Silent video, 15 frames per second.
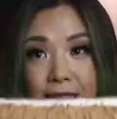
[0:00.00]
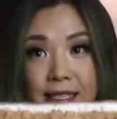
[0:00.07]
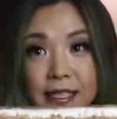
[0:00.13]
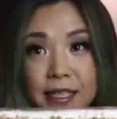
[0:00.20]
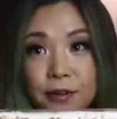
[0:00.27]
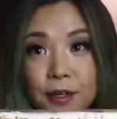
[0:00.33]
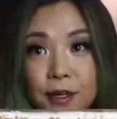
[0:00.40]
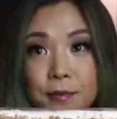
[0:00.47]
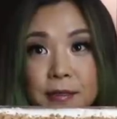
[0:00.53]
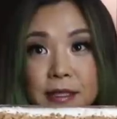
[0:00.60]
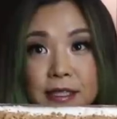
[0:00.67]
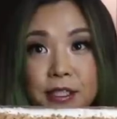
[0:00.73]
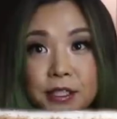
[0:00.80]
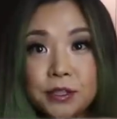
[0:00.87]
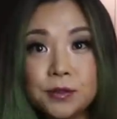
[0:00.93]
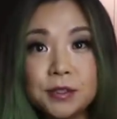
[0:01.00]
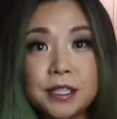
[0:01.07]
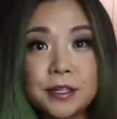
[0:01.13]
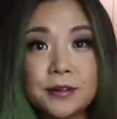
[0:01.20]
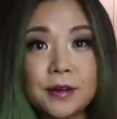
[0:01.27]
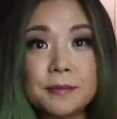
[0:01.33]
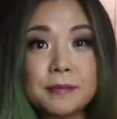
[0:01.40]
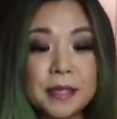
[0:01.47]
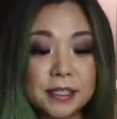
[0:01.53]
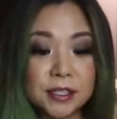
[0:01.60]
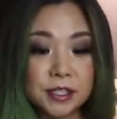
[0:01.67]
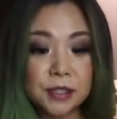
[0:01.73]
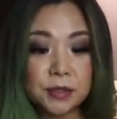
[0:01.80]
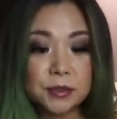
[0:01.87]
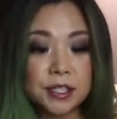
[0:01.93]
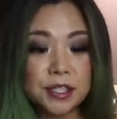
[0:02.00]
tiramisu, tiramisu,